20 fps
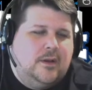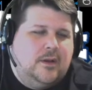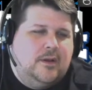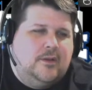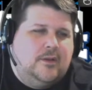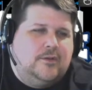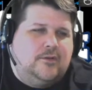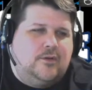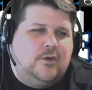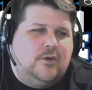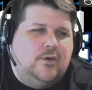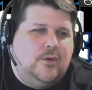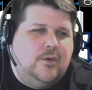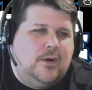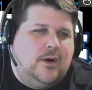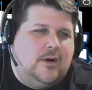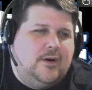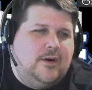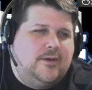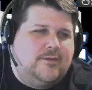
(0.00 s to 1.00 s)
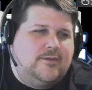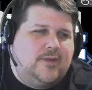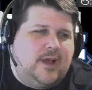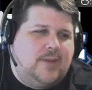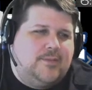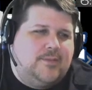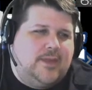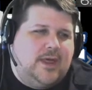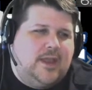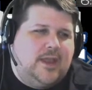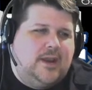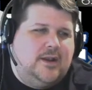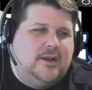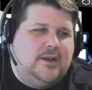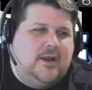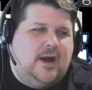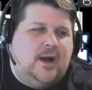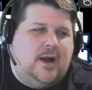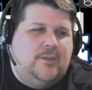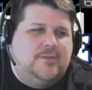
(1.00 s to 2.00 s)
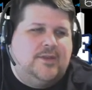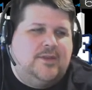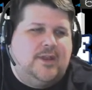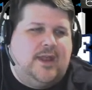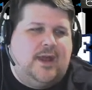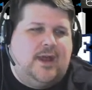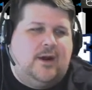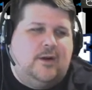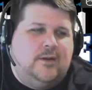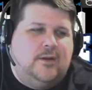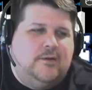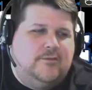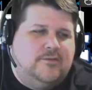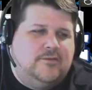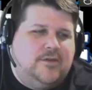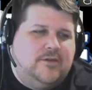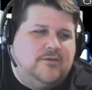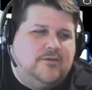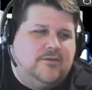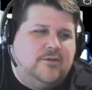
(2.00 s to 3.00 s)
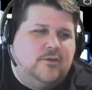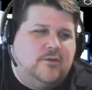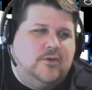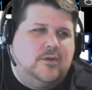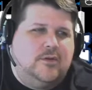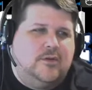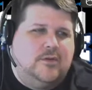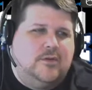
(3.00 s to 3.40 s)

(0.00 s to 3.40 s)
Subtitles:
So who all has opted out of Disney World?